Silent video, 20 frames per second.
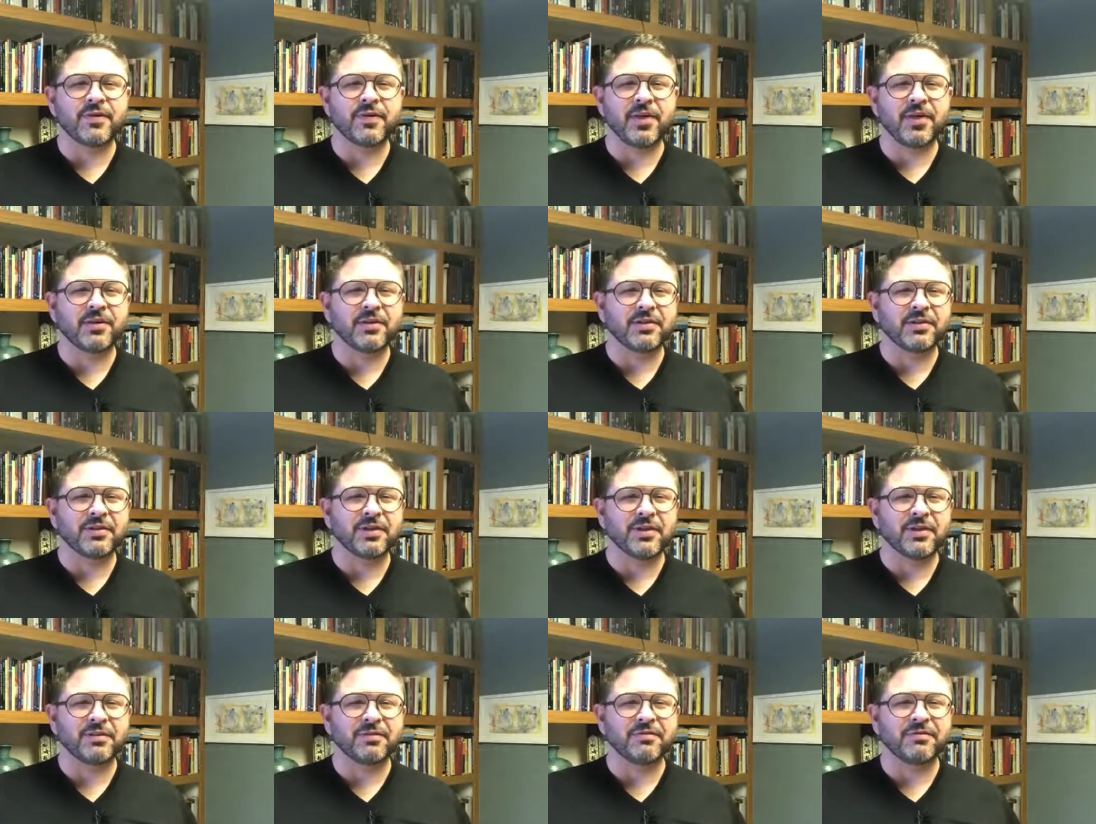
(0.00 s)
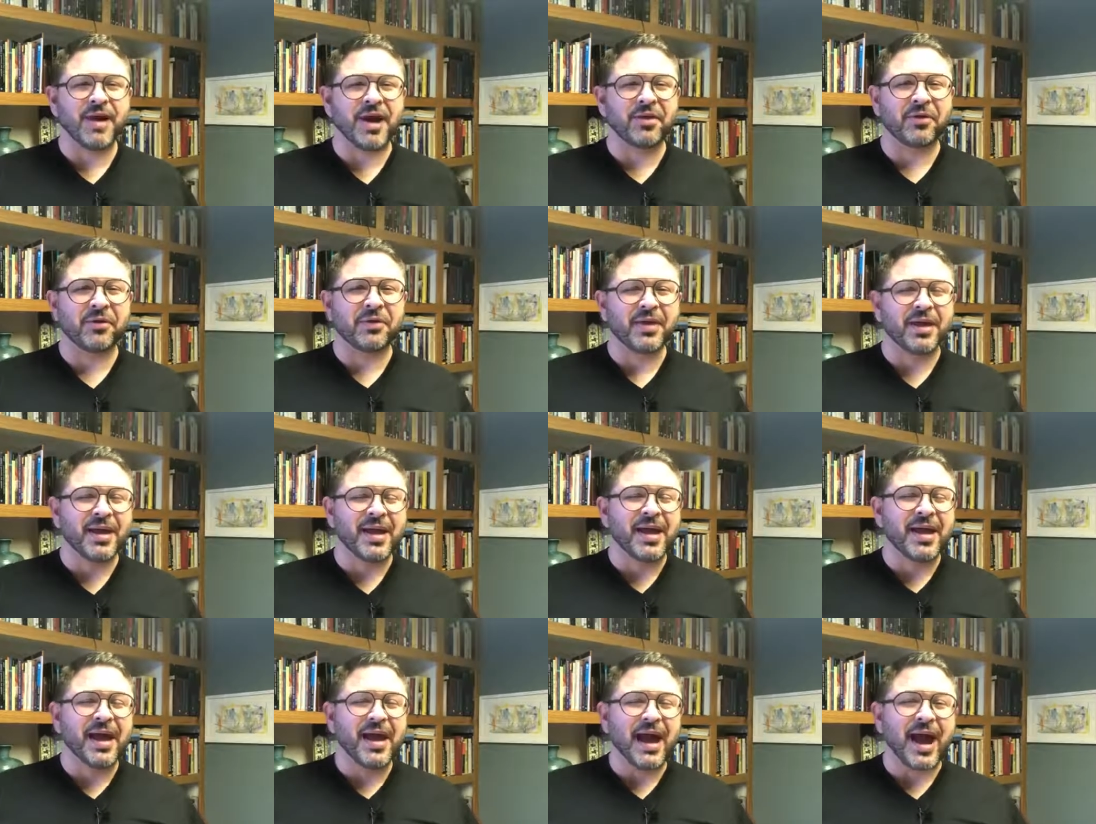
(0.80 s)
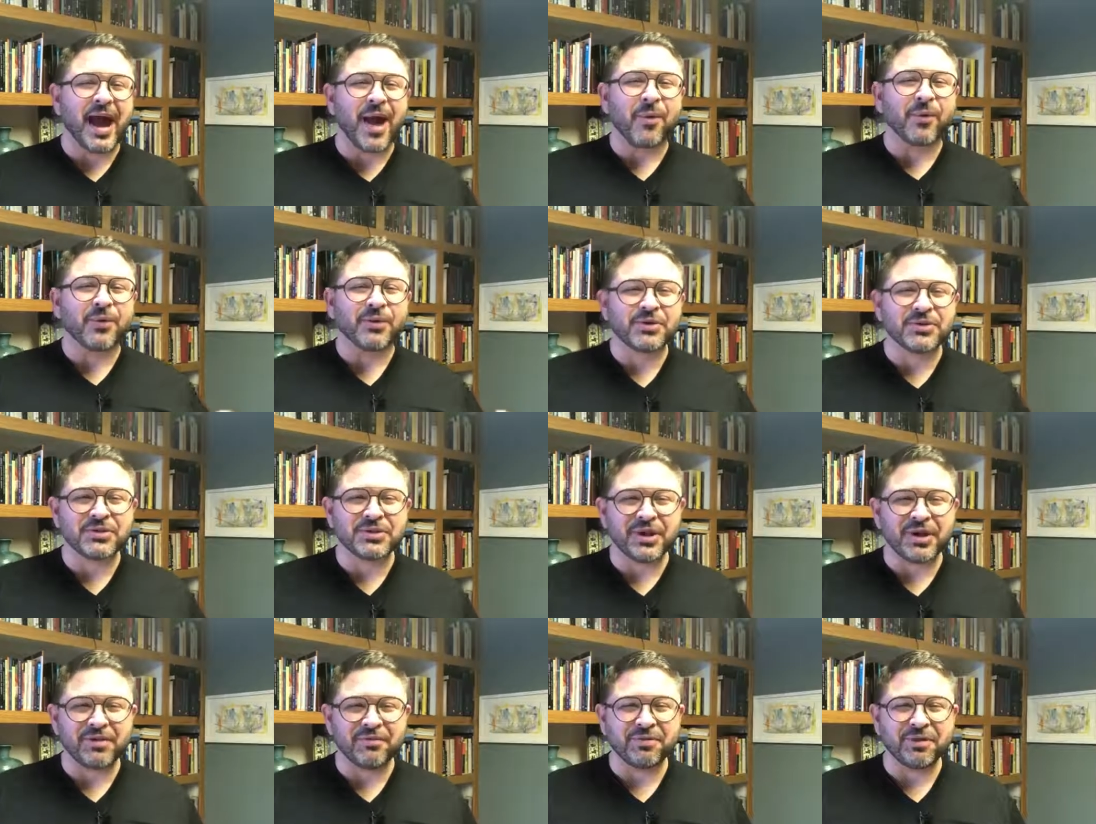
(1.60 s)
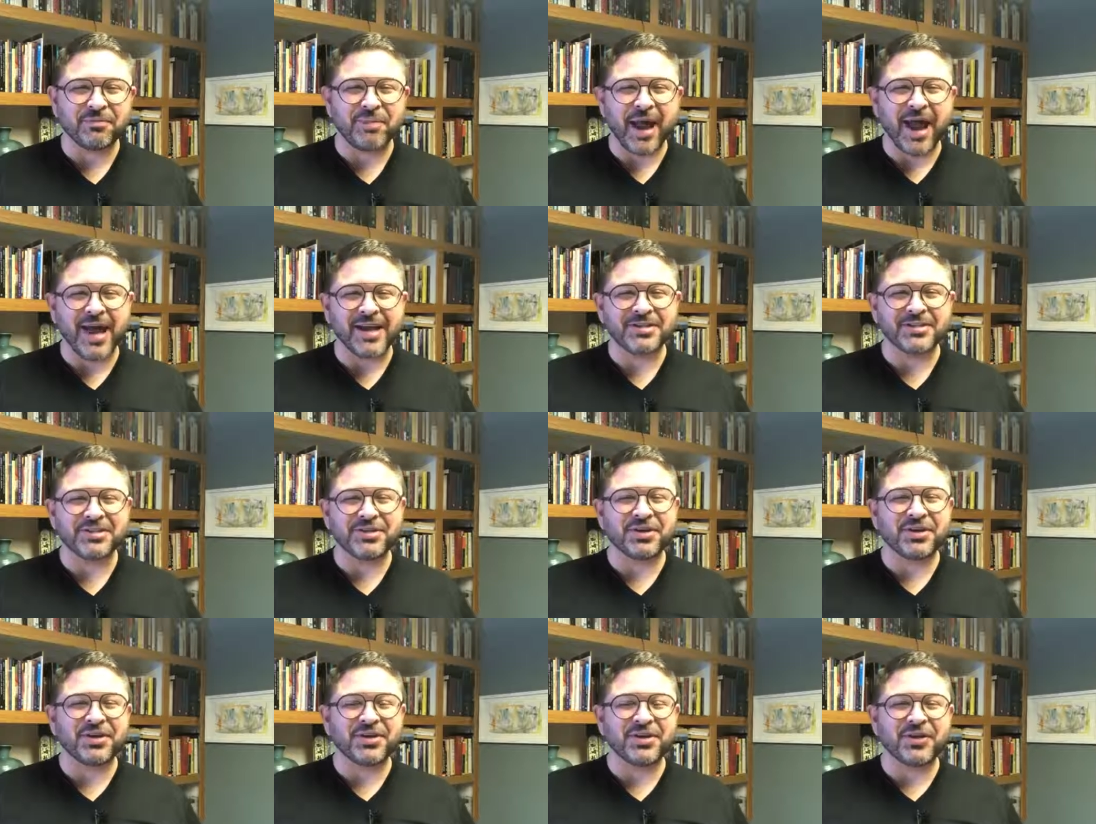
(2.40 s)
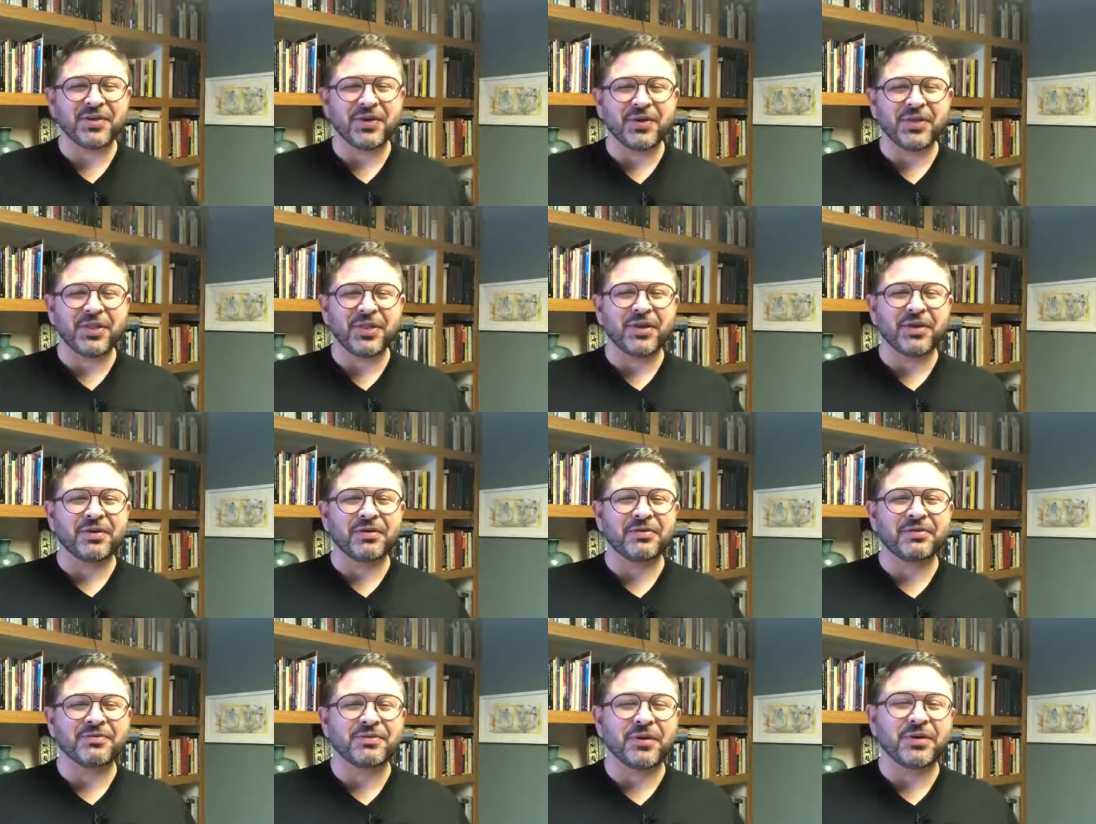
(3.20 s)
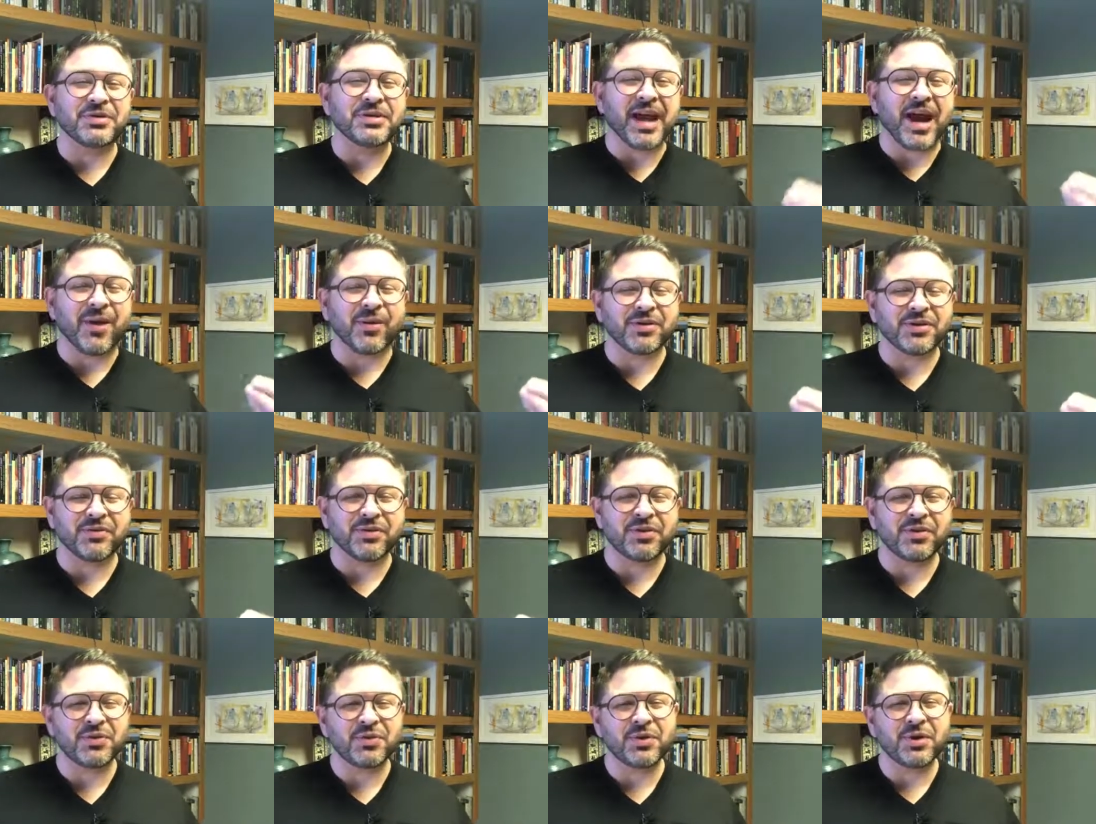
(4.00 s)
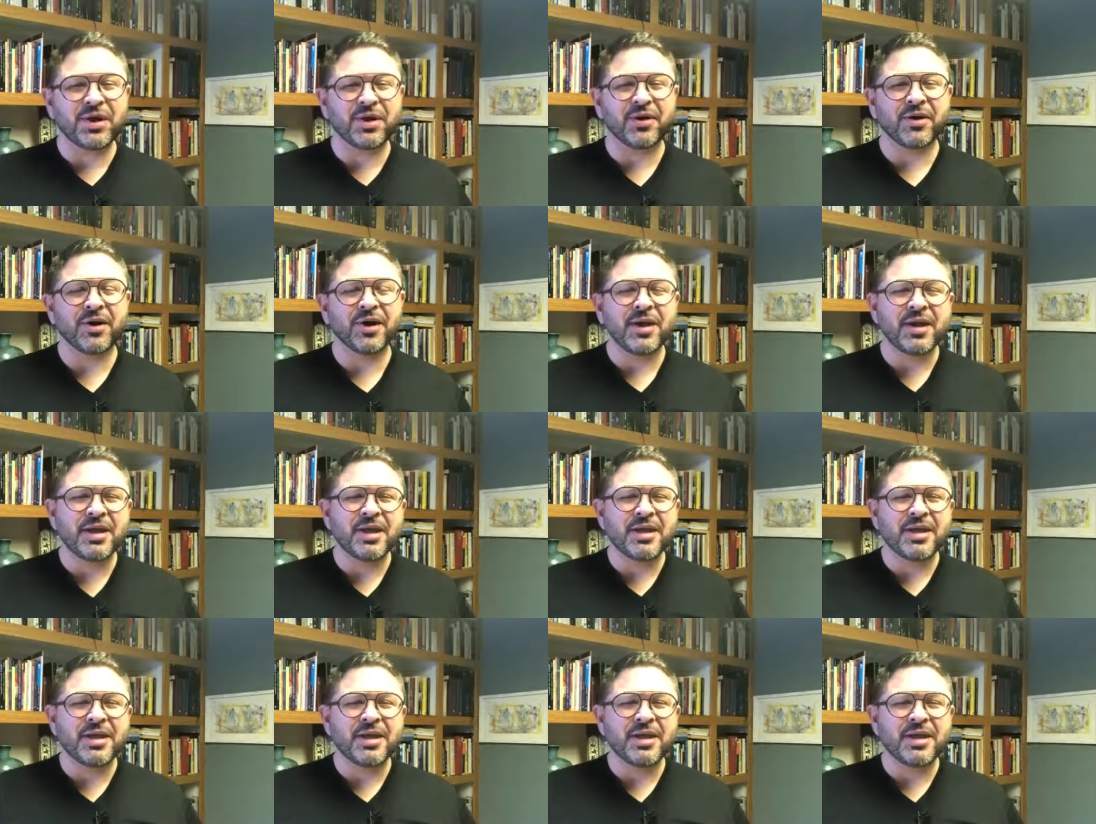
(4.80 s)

the the final hours of the past year and the first hours of the new year.